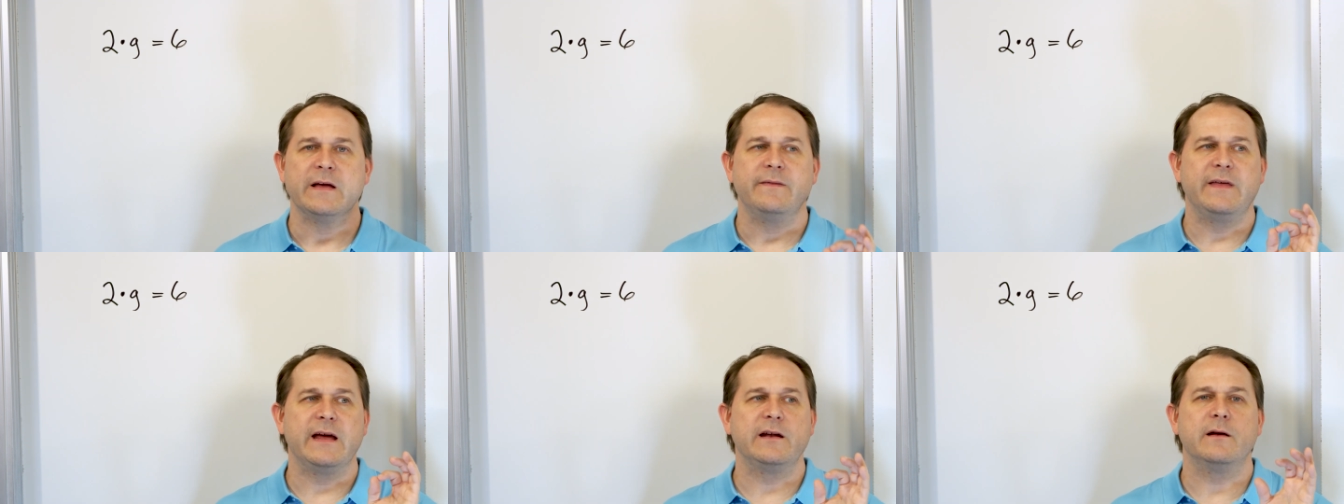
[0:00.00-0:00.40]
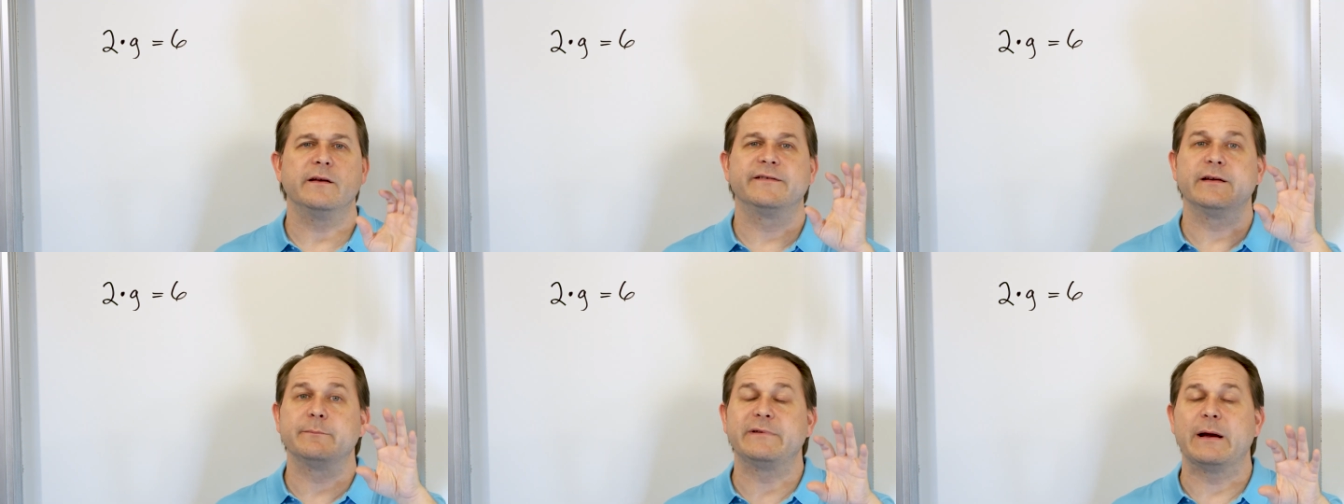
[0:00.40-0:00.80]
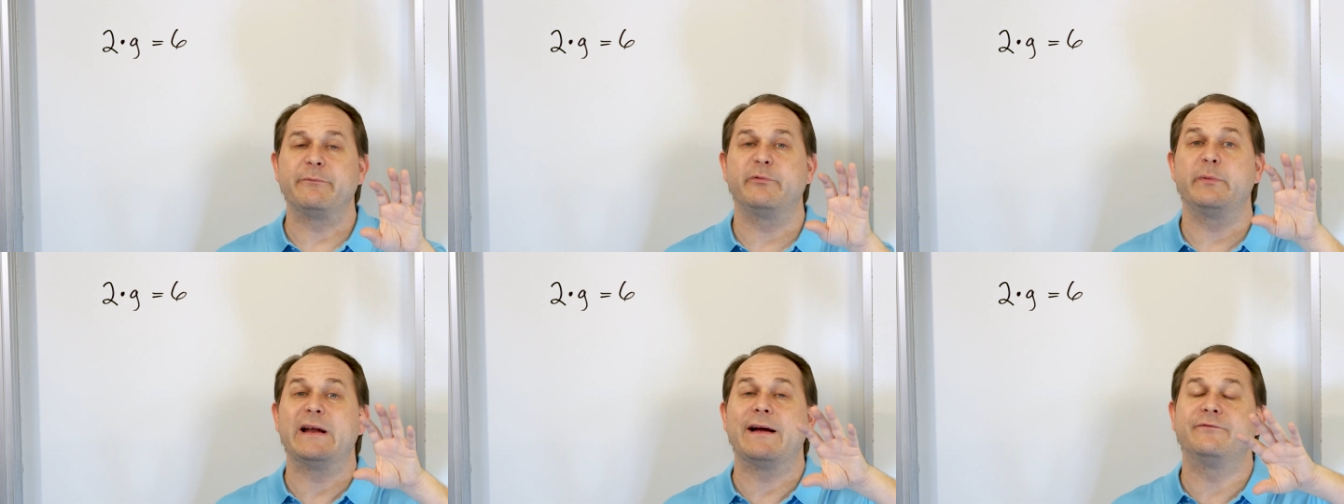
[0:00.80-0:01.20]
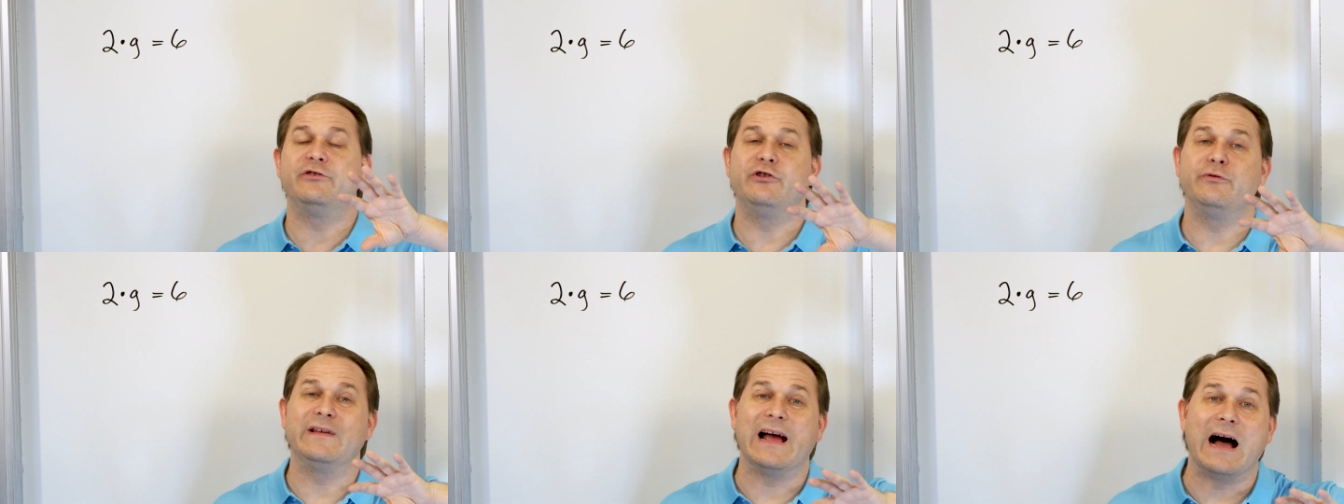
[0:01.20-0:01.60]
then sometimes we would have to
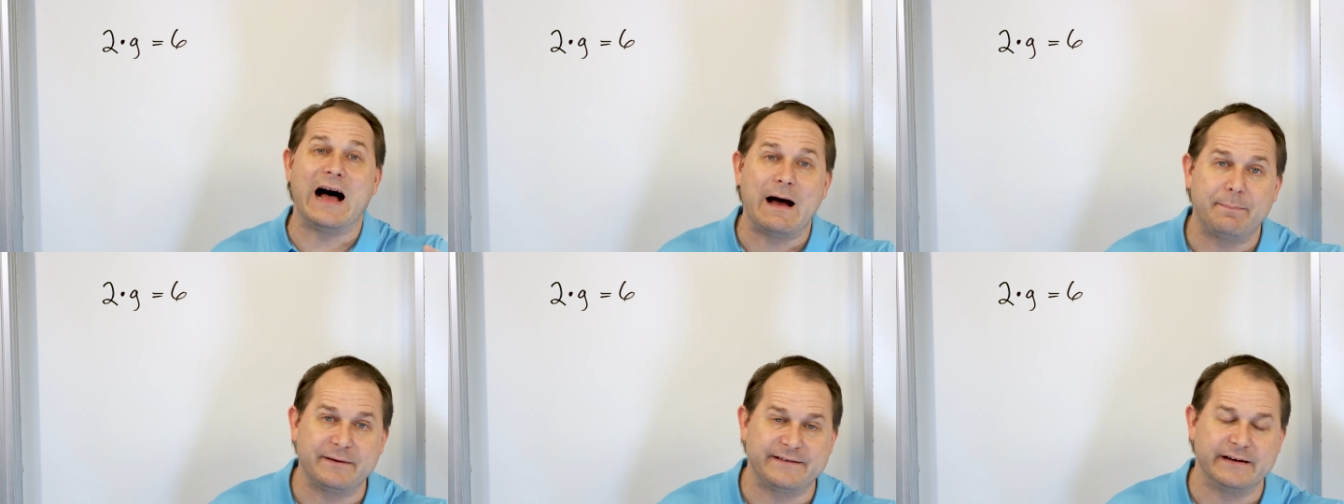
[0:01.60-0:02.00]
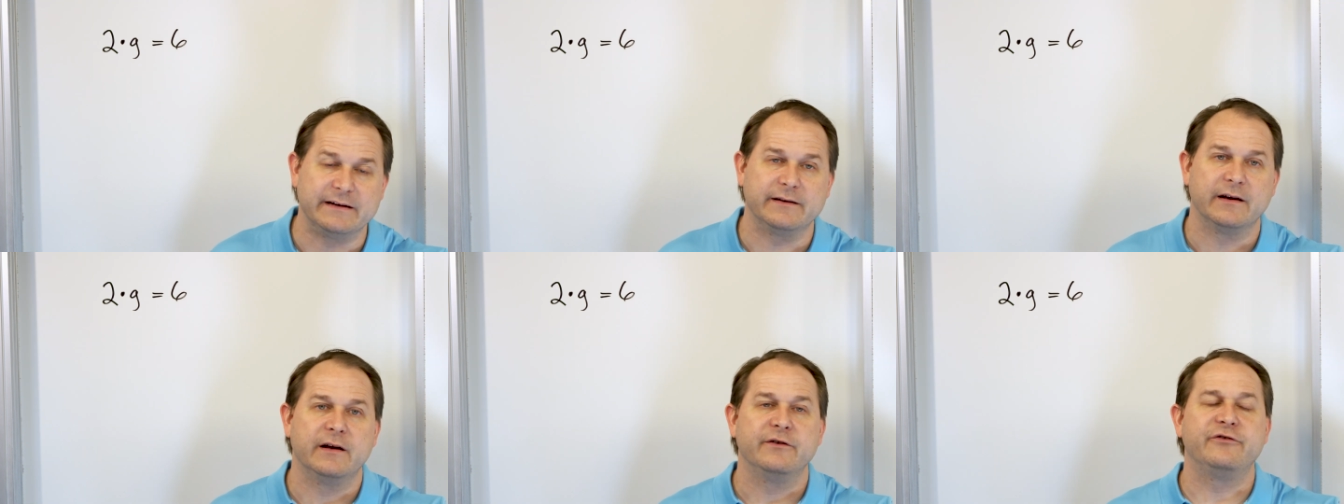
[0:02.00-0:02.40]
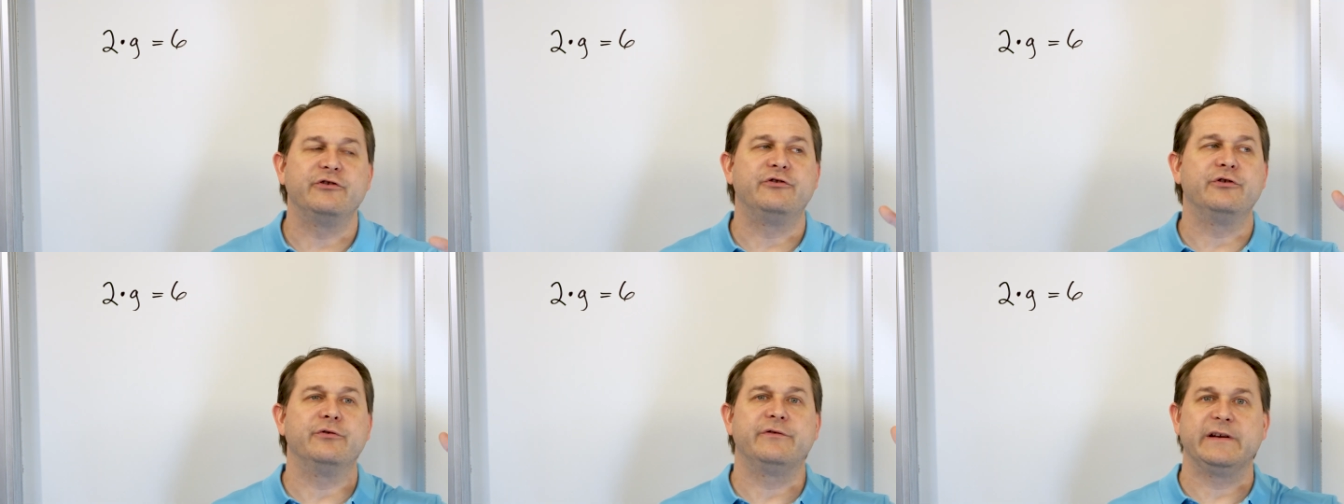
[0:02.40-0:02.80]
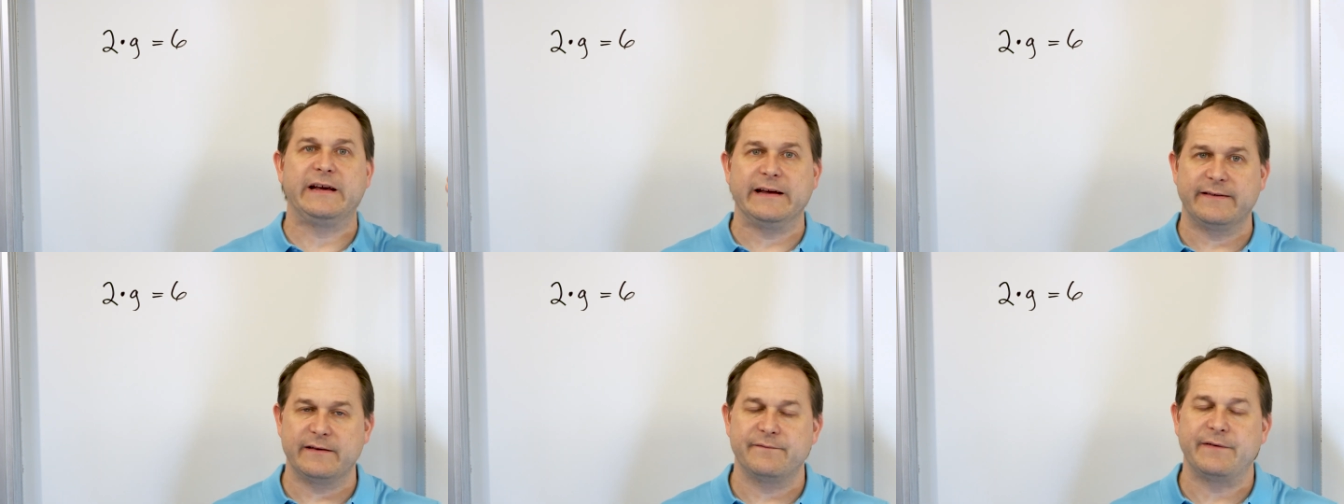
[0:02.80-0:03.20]
do the opposite to
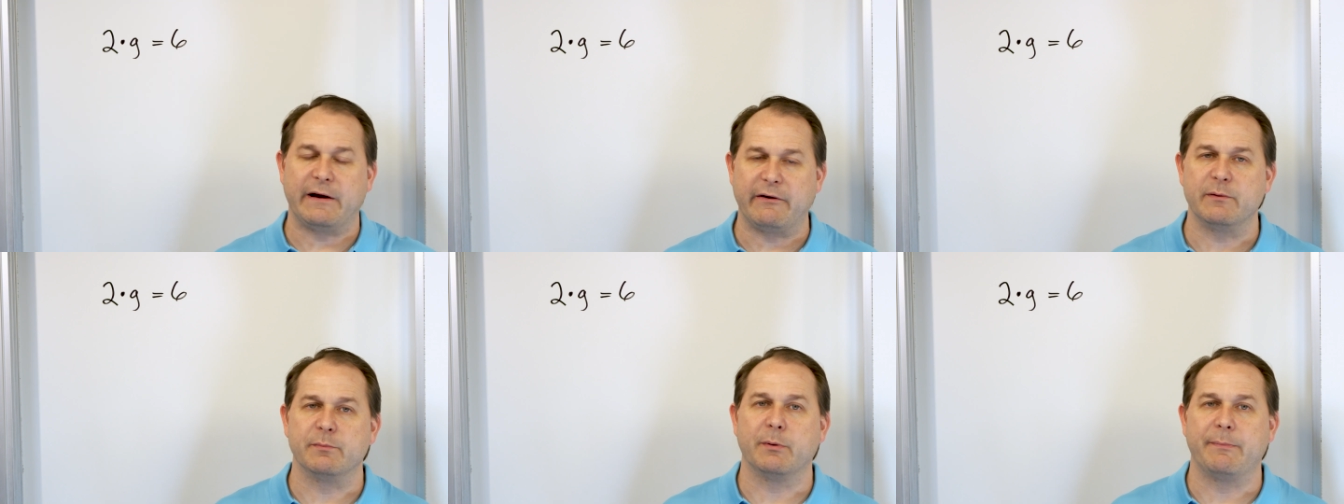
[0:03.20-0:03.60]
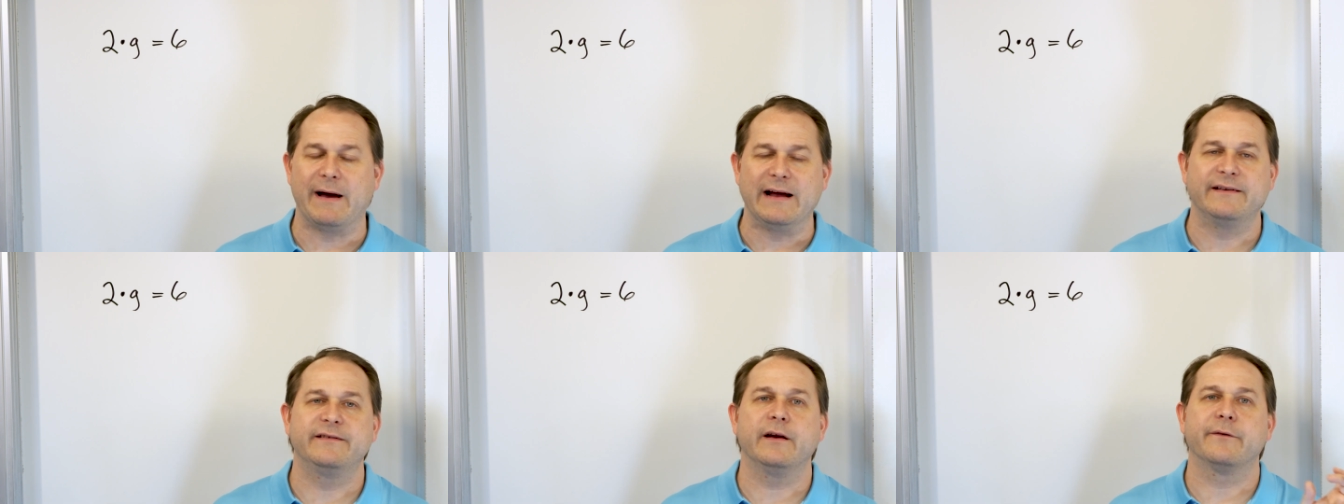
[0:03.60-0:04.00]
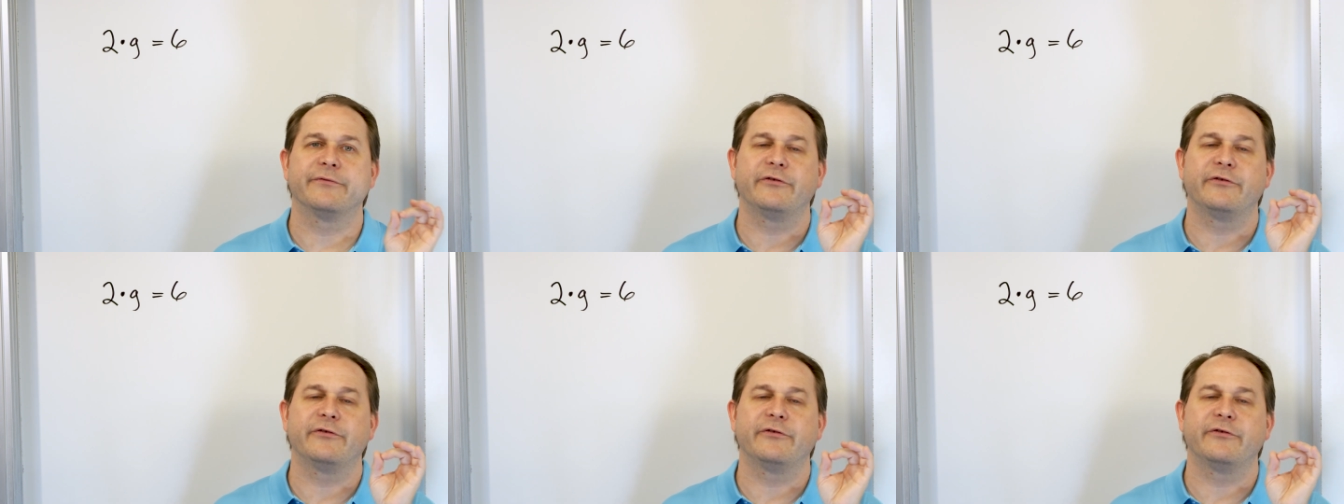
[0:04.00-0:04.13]
get the variable by itself.